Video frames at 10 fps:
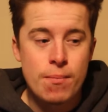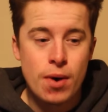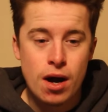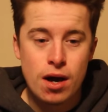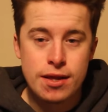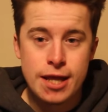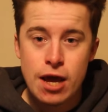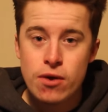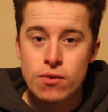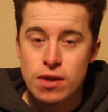but now
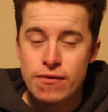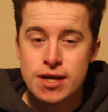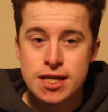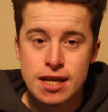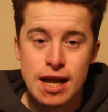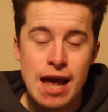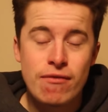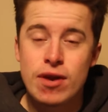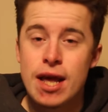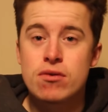Livingston and
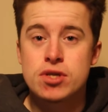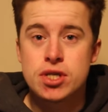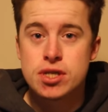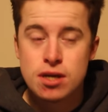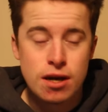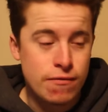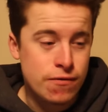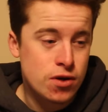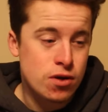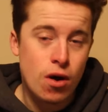everyone else
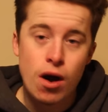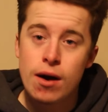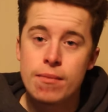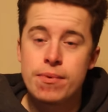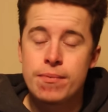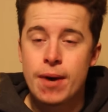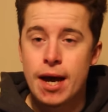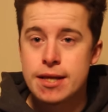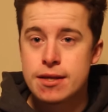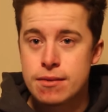have caught up
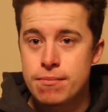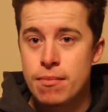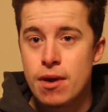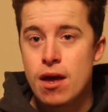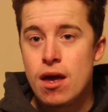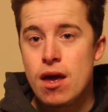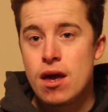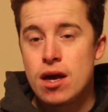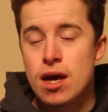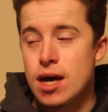behind
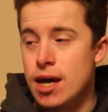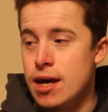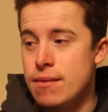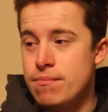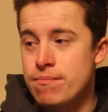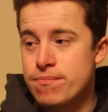them.